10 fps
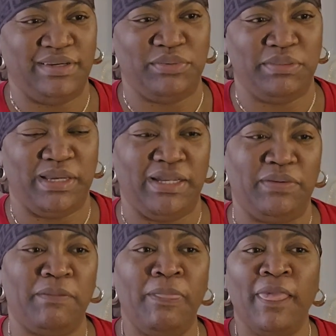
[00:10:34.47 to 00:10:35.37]
What me I
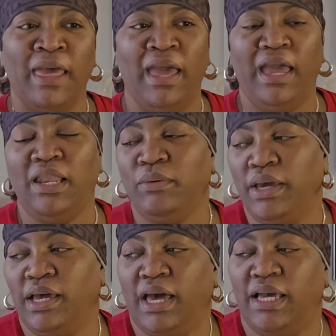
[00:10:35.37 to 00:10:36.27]
do.
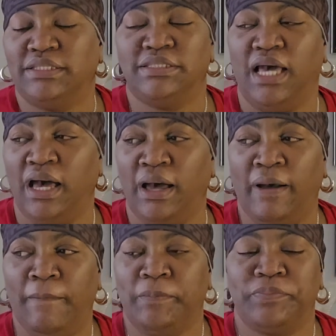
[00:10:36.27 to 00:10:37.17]
Anyway, guys,
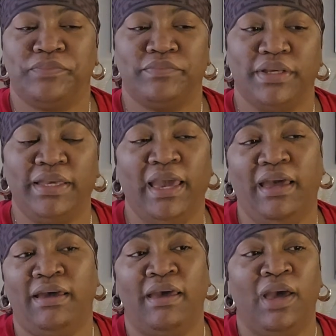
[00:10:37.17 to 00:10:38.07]

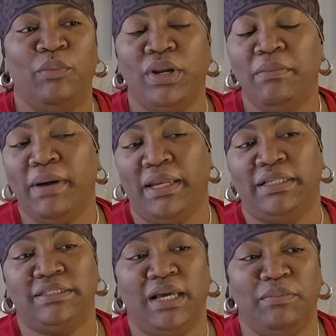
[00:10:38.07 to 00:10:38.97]
yeah, when the man
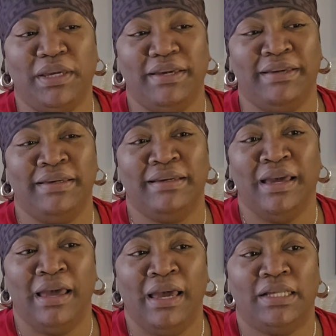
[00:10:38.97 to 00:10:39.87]
they tell me
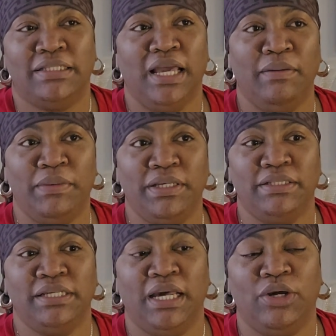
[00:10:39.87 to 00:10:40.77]

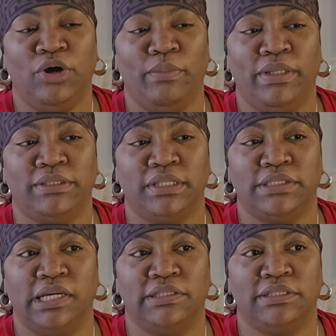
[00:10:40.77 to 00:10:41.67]
in the comment
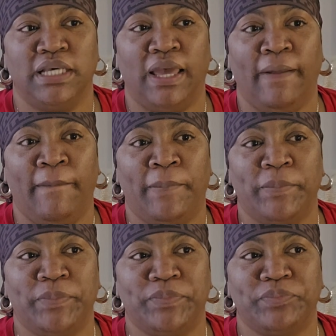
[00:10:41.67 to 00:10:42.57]
section, say,
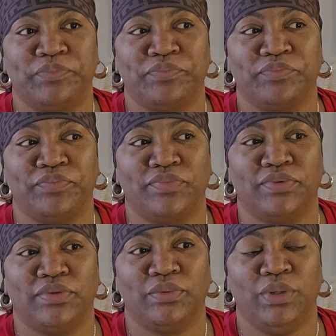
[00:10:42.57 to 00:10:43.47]

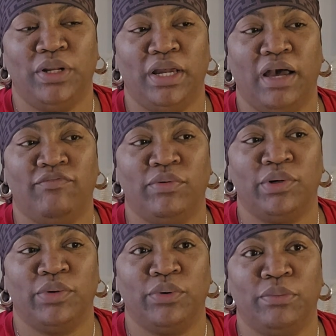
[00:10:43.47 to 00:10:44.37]
we're not looking for
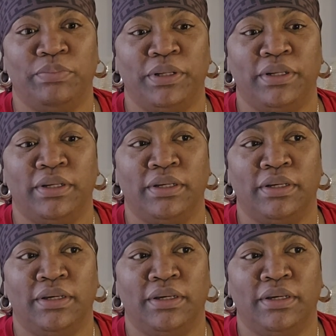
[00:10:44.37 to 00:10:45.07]
a growing pitney.